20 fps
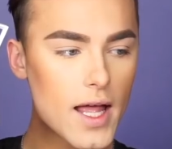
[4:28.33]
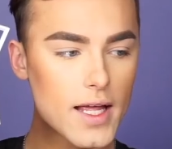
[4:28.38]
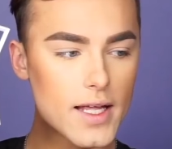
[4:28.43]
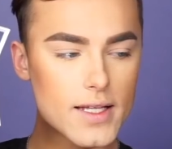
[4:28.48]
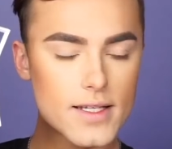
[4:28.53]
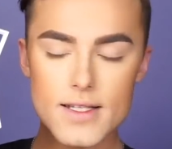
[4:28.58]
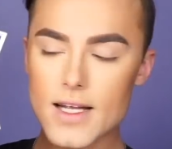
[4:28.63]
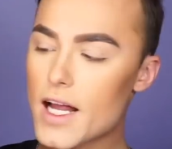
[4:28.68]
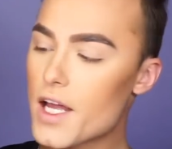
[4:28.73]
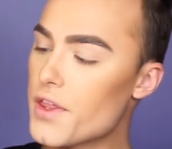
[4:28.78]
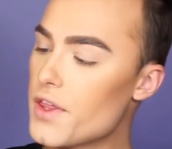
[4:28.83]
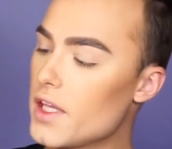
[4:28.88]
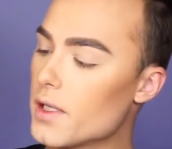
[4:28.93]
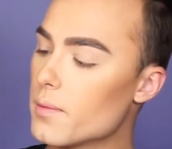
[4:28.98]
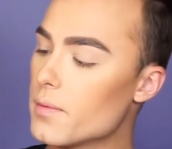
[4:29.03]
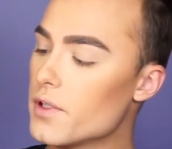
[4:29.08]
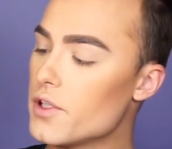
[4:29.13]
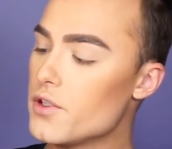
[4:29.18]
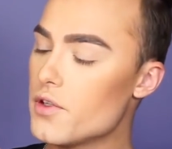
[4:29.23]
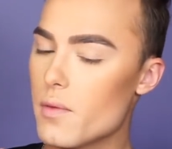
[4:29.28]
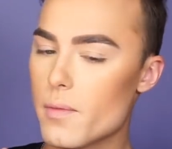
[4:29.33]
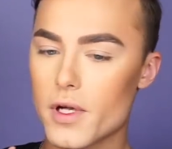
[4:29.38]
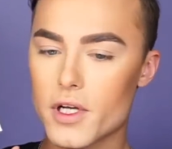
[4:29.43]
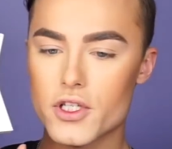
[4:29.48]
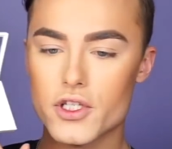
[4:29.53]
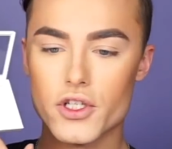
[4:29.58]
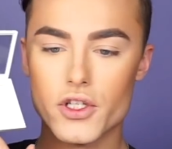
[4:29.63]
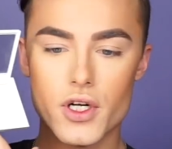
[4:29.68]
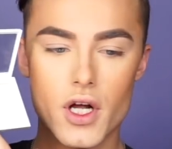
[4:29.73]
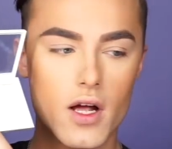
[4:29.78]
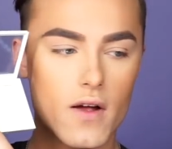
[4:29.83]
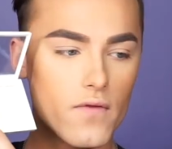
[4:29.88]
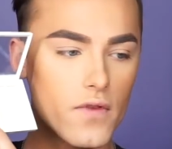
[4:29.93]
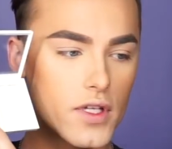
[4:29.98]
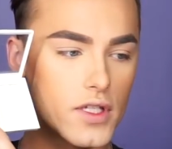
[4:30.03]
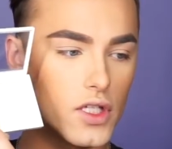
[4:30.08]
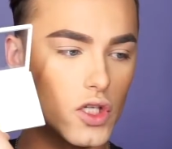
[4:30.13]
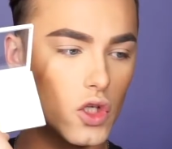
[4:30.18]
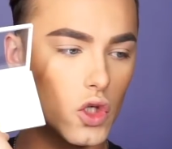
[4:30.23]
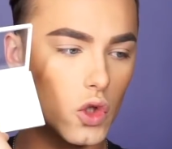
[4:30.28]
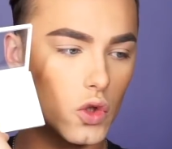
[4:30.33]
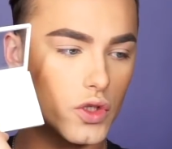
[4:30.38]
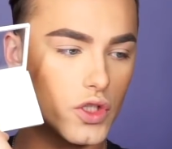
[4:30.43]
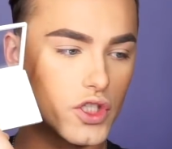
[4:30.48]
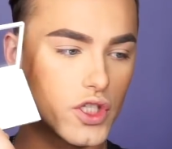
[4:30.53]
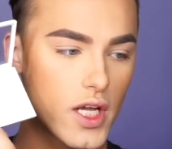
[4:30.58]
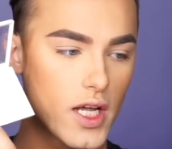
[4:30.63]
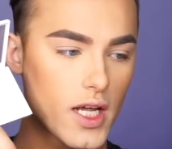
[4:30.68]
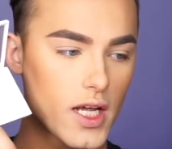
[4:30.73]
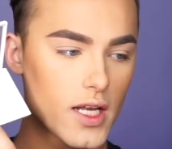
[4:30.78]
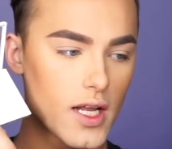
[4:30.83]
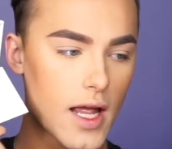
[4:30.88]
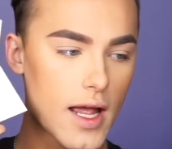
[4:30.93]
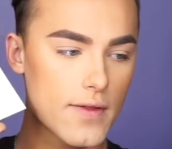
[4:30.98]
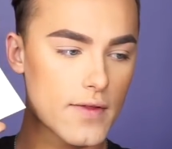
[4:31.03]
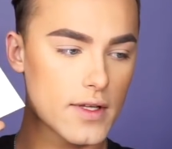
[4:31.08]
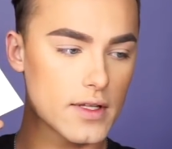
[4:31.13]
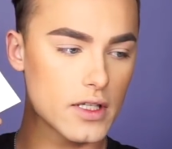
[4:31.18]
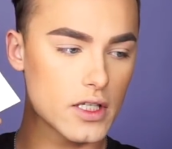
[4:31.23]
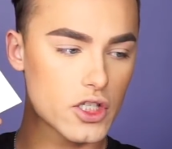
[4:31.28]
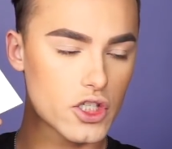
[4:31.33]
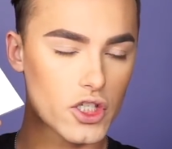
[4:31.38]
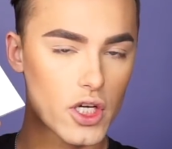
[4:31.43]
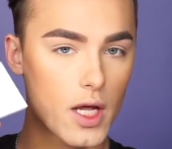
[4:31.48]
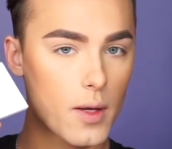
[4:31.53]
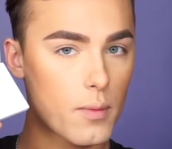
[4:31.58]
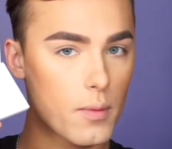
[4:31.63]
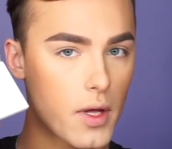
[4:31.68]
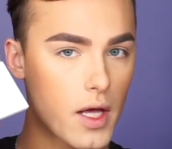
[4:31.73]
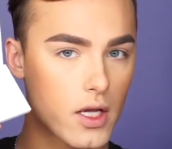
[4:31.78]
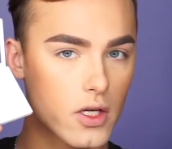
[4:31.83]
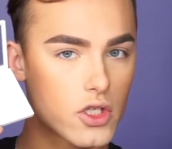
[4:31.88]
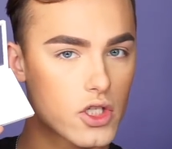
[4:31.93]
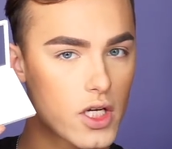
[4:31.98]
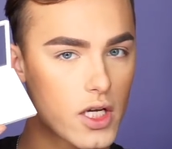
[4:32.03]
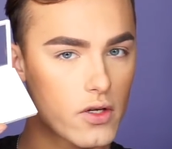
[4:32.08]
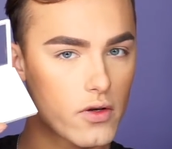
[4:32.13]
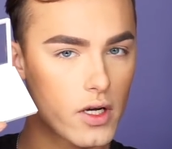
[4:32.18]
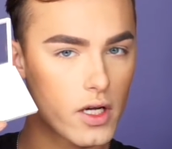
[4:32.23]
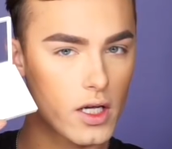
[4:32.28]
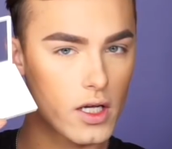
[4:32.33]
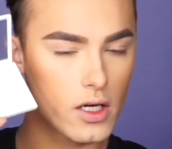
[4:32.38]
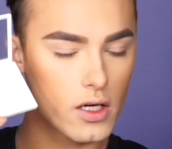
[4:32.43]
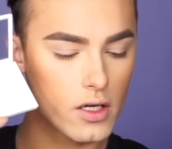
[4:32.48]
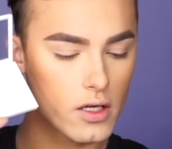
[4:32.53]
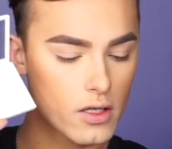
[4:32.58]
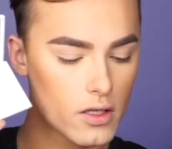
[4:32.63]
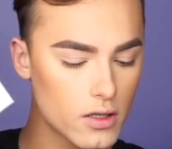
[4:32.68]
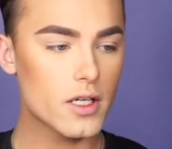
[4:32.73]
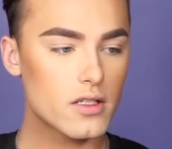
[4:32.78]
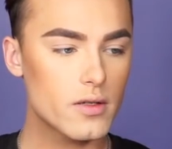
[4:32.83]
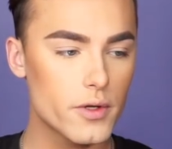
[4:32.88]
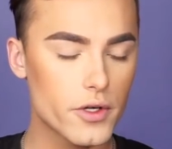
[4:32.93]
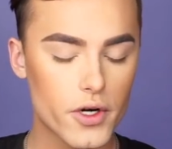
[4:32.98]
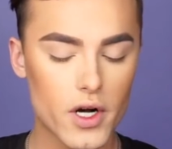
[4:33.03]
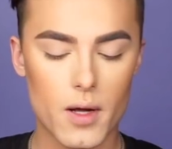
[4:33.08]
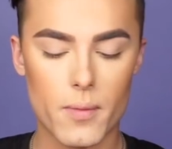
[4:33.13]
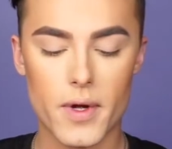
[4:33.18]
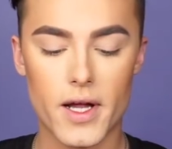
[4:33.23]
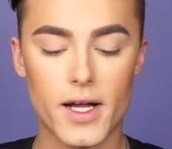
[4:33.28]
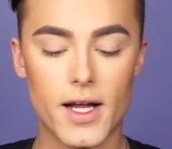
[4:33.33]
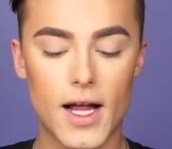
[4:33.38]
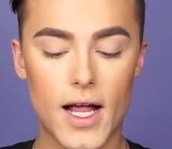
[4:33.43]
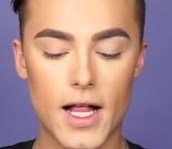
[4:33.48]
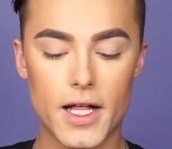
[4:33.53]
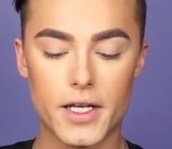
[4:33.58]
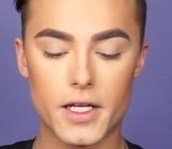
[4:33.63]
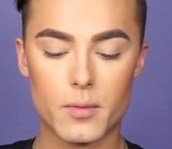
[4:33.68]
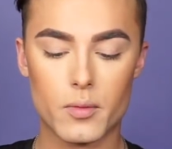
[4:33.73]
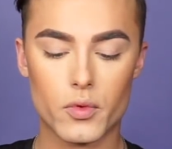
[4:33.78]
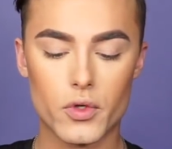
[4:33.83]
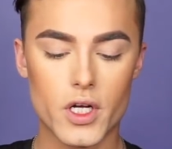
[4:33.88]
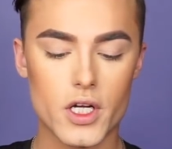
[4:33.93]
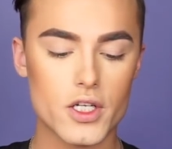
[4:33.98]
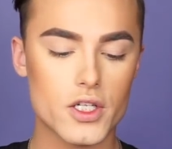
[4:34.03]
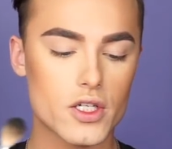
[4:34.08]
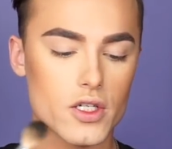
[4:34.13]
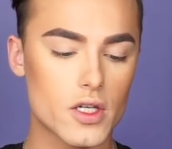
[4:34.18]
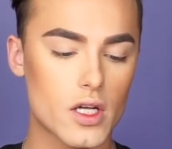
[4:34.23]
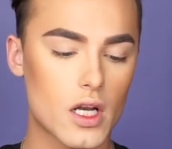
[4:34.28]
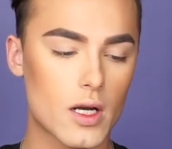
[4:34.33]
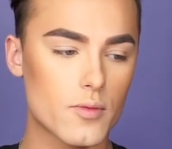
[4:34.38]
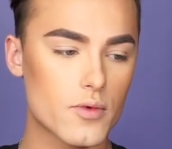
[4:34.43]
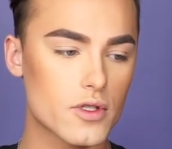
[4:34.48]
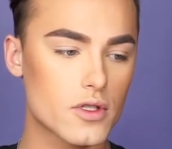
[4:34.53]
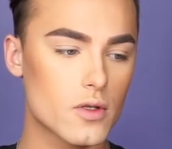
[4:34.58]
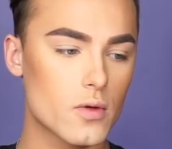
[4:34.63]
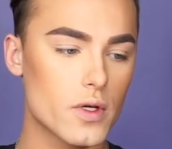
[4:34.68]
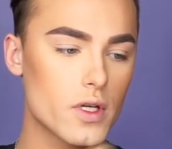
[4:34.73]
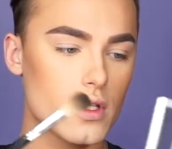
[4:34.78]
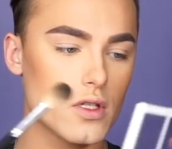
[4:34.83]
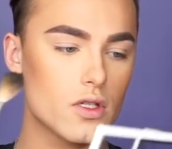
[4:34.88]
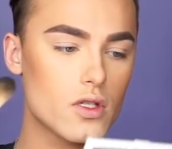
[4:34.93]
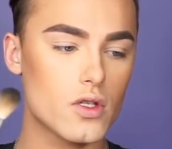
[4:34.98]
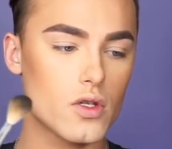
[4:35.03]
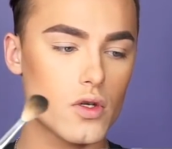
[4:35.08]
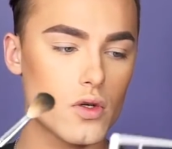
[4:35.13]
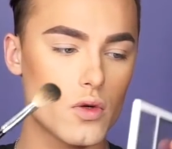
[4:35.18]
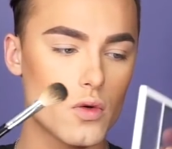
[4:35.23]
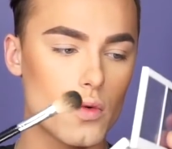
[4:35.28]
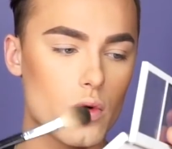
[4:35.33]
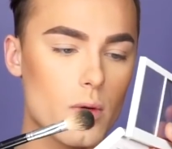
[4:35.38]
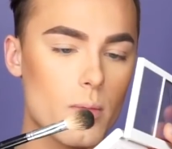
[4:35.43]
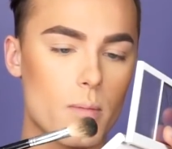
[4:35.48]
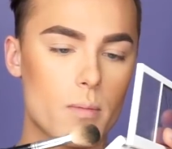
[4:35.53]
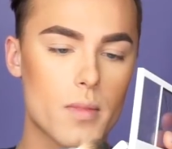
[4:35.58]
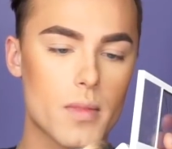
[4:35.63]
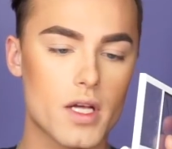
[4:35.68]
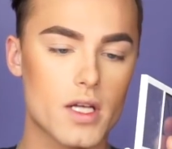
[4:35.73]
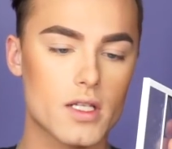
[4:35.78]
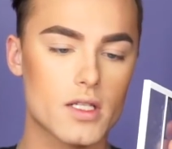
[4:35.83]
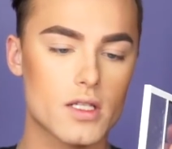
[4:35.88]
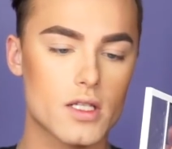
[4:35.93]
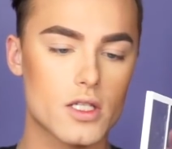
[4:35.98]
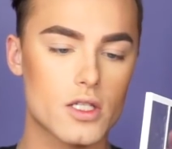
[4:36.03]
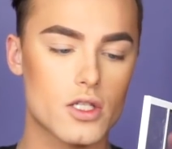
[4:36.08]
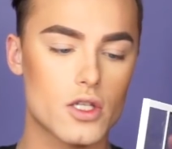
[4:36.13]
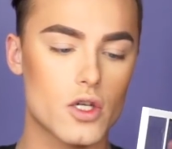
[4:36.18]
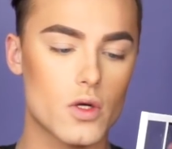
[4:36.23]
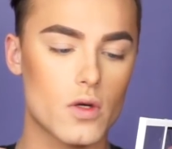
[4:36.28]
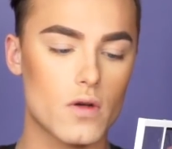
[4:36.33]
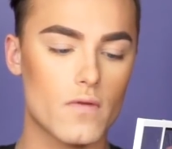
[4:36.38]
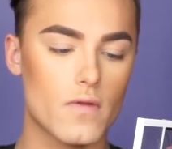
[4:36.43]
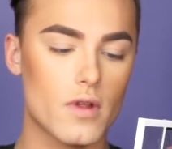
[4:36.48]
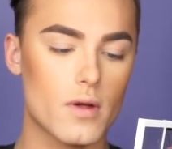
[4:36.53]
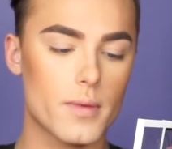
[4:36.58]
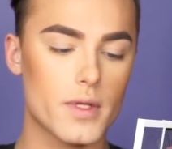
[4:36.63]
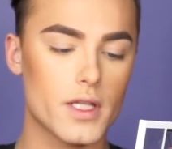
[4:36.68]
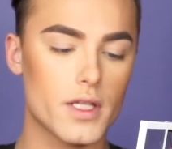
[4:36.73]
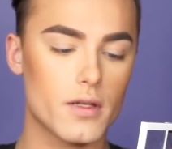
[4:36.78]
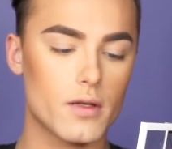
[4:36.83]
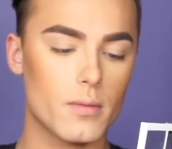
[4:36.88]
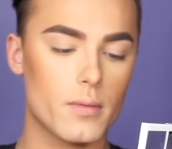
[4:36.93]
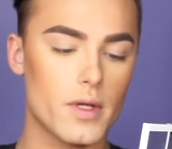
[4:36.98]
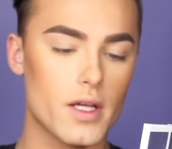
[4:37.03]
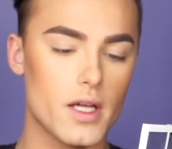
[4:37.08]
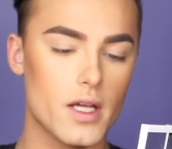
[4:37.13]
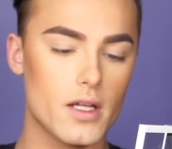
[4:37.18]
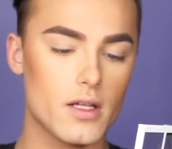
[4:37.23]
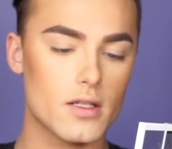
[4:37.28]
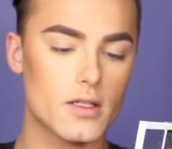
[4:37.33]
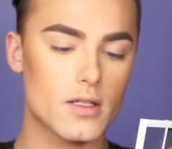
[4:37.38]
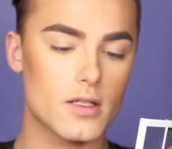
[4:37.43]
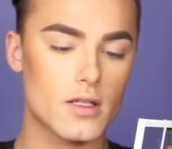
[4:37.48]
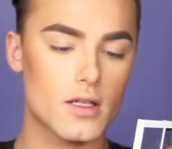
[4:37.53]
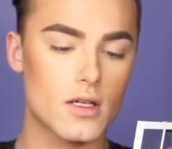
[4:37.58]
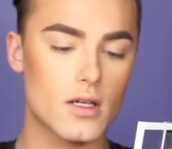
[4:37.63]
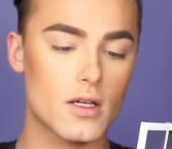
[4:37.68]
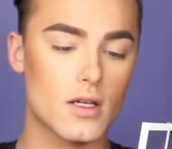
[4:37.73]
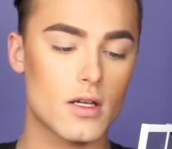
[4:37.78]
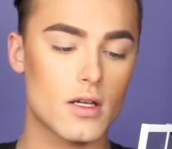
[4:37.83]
And I think I'm going to do a mixture of this gold shade and then the champagne shade right here. So I'm going to grab my highlighting brush and I'm just going to mix the 2 of them a little bit.